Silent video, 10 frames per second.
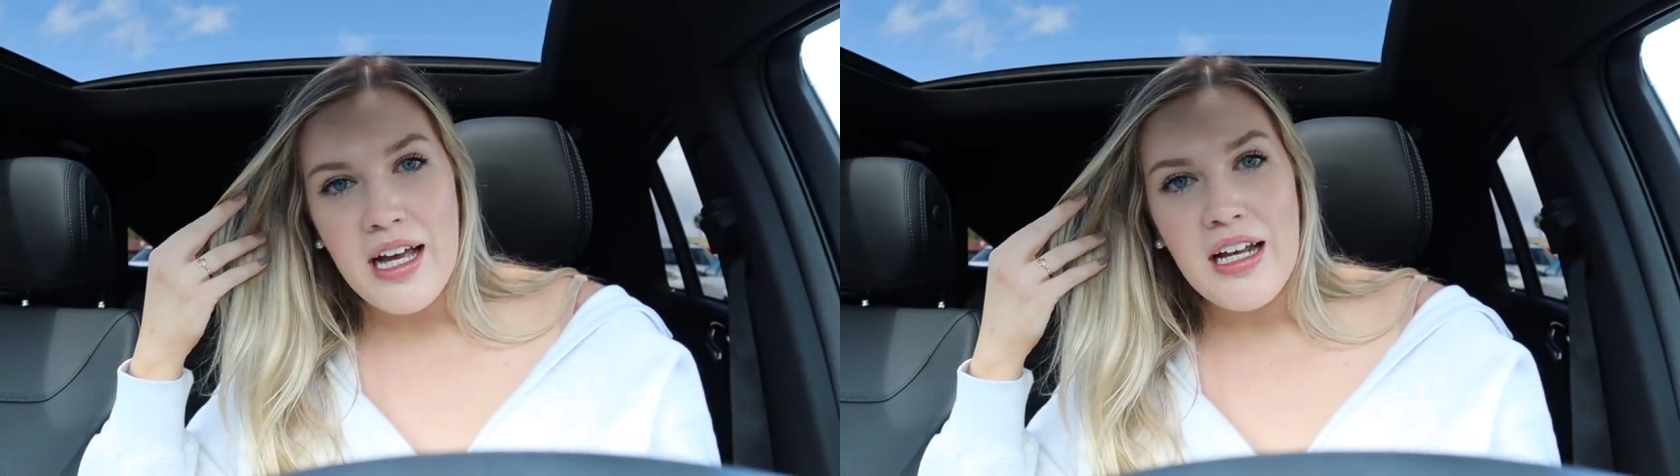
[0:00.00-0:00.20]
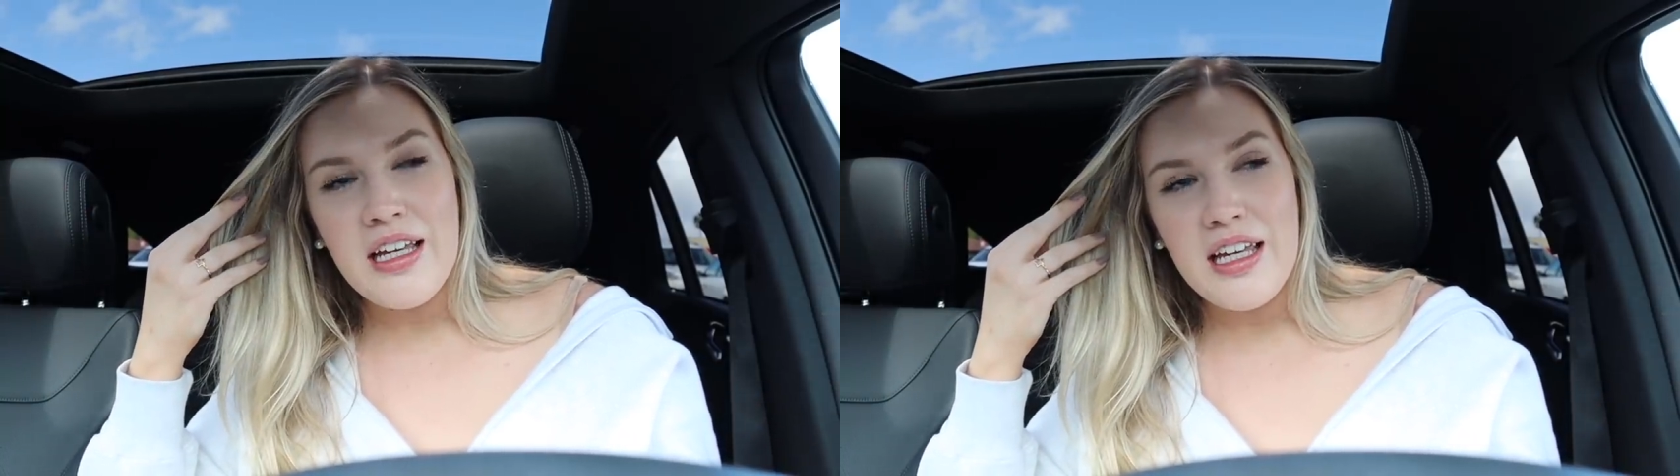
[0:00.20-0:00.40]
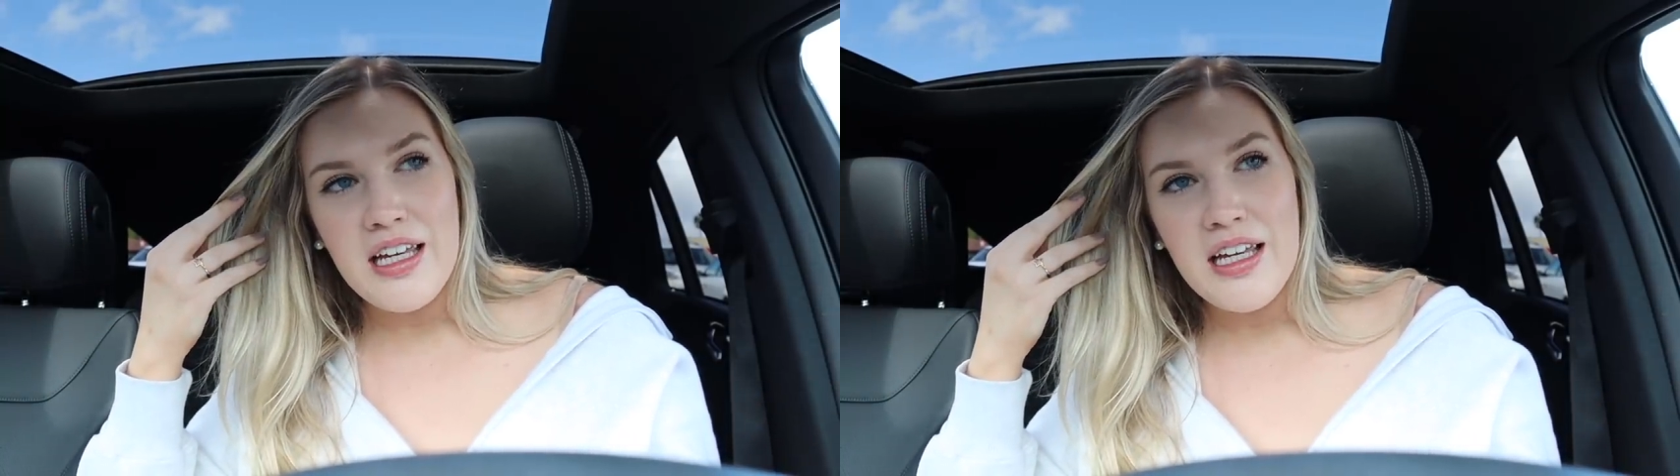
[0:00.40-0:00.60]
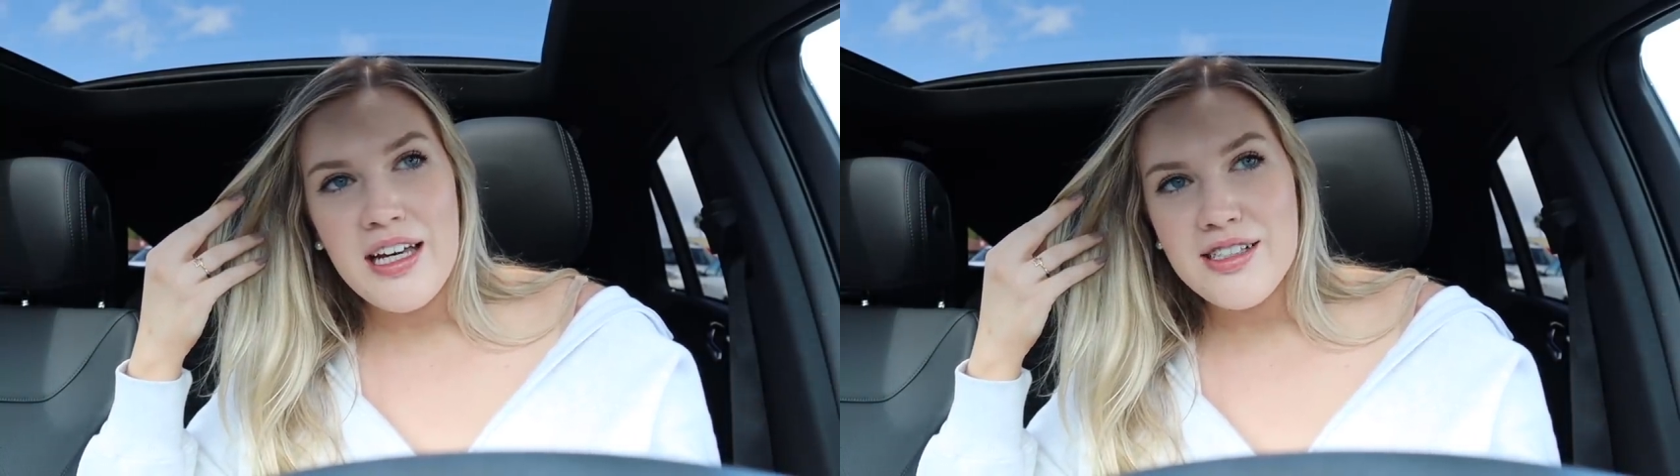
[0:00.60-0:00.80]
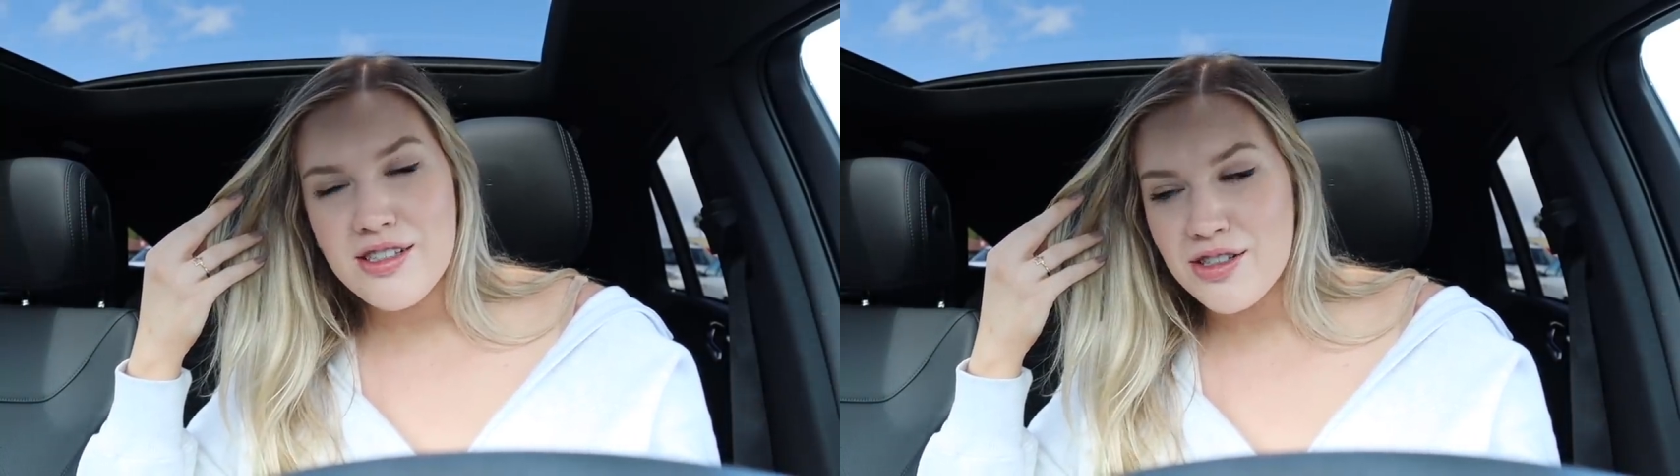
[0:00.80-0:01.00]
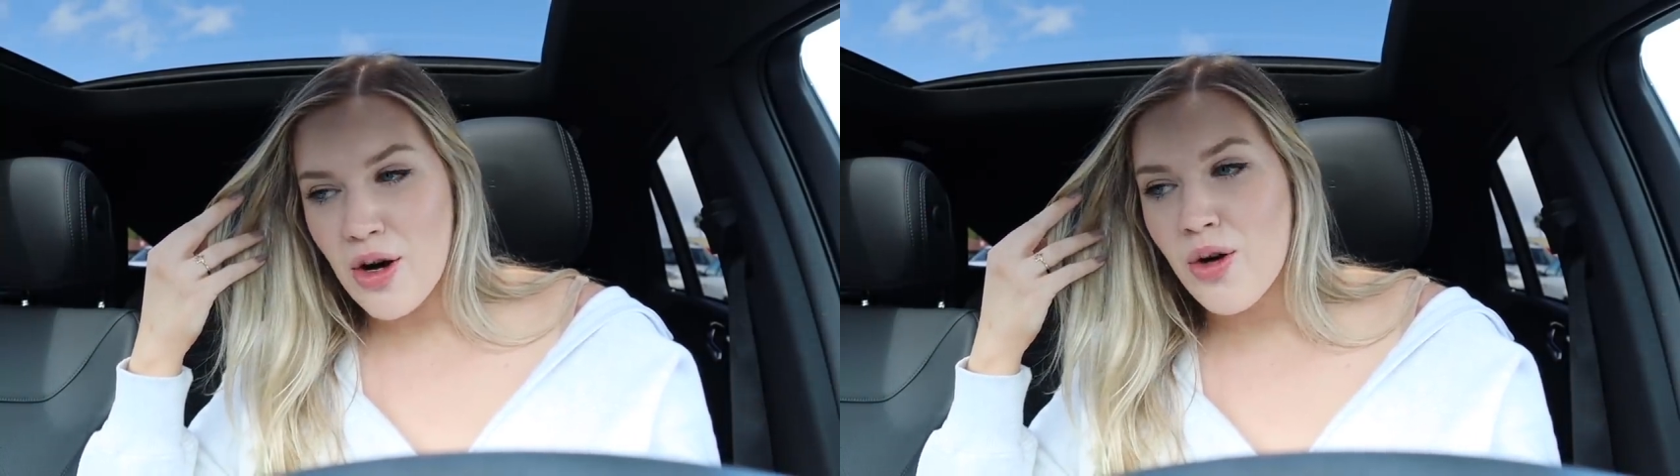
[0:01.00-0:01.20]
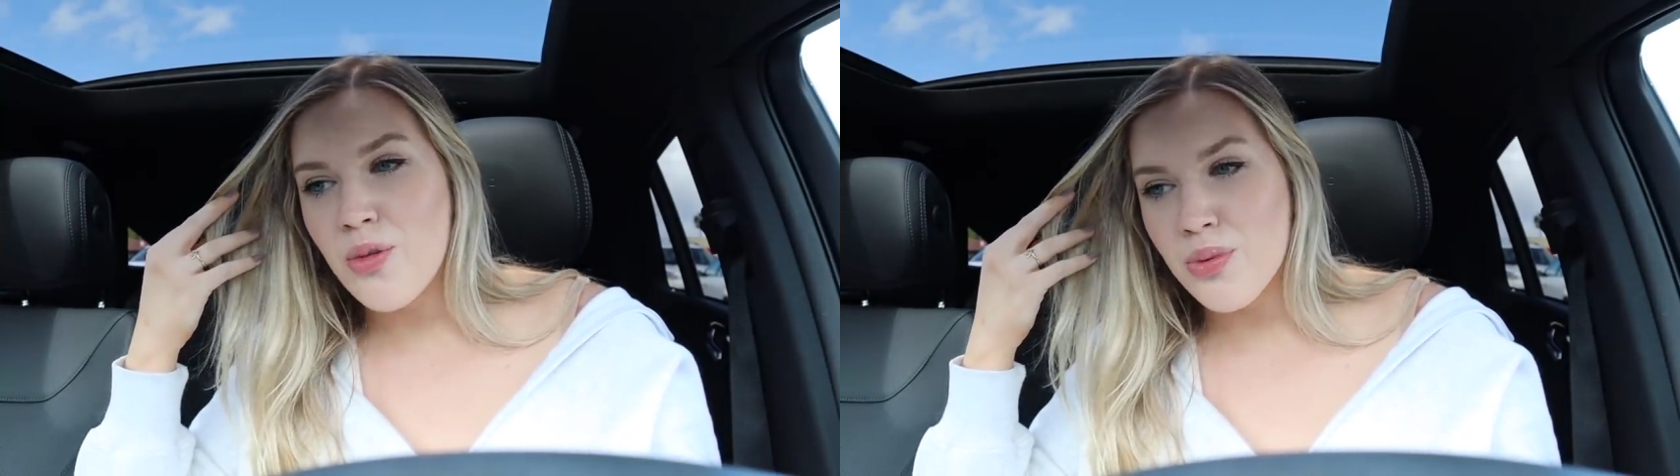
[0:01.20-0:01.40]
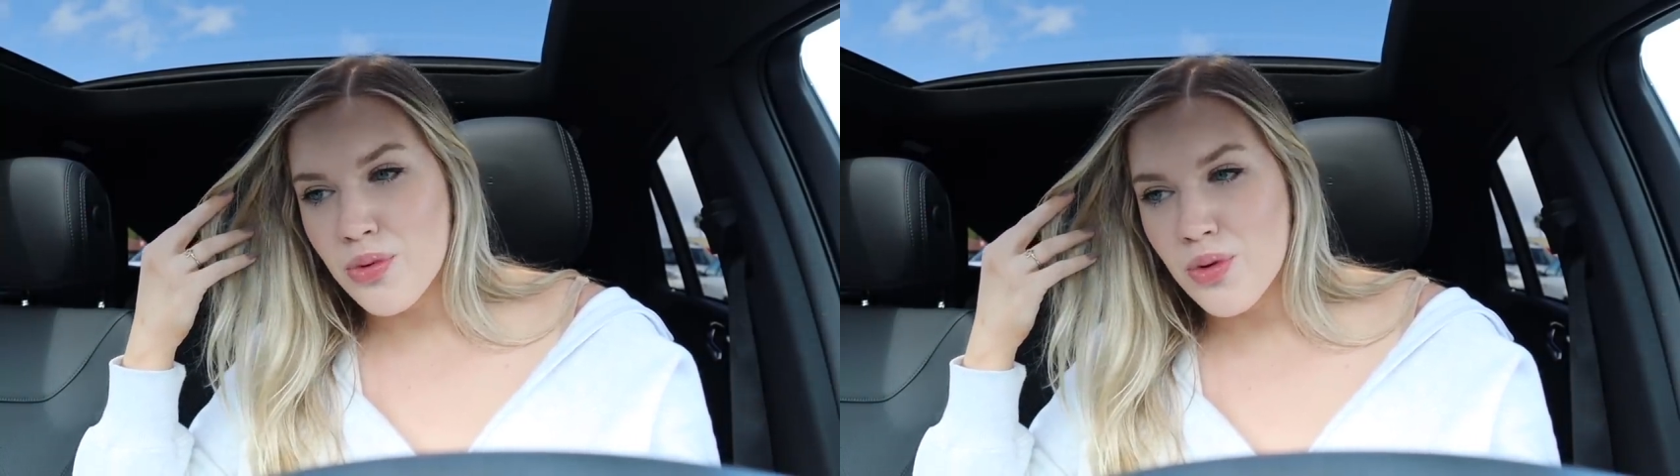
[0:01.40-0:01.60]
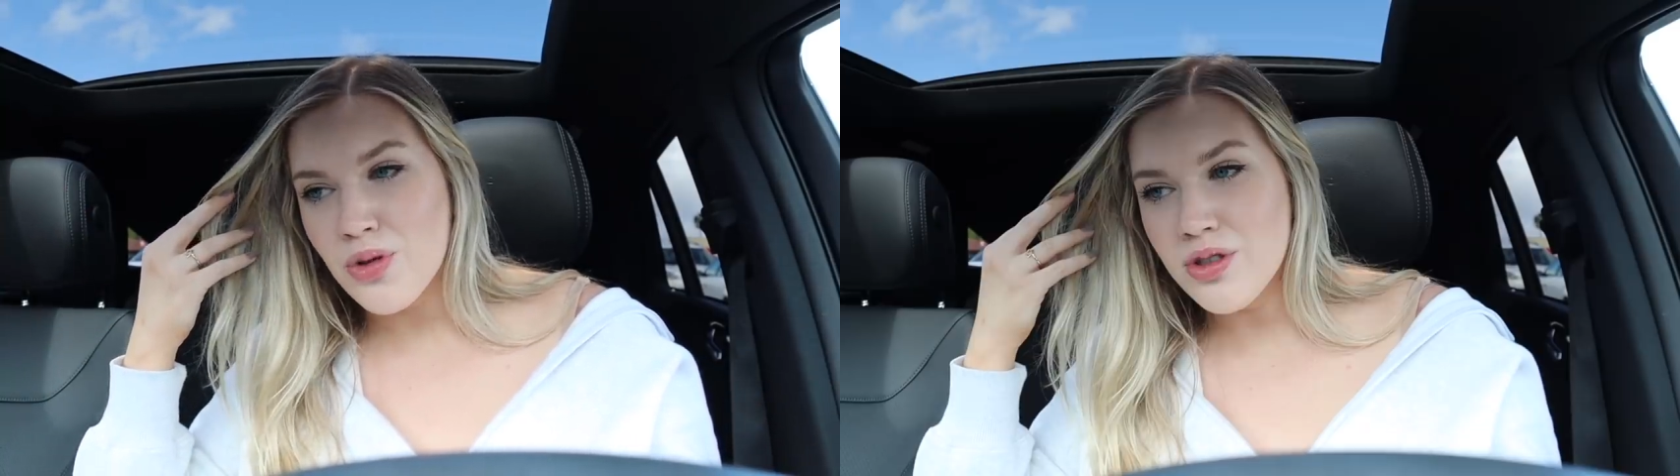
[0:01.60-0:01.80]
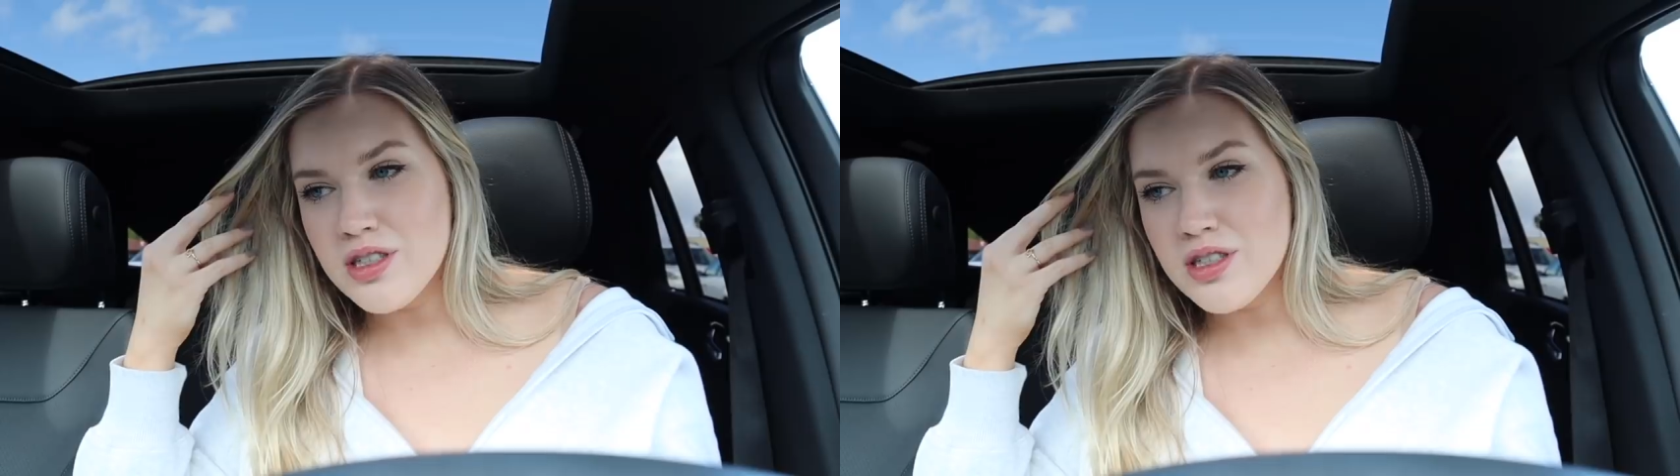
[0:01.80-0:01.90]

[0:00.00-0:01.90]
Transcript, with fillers: And he is so brutal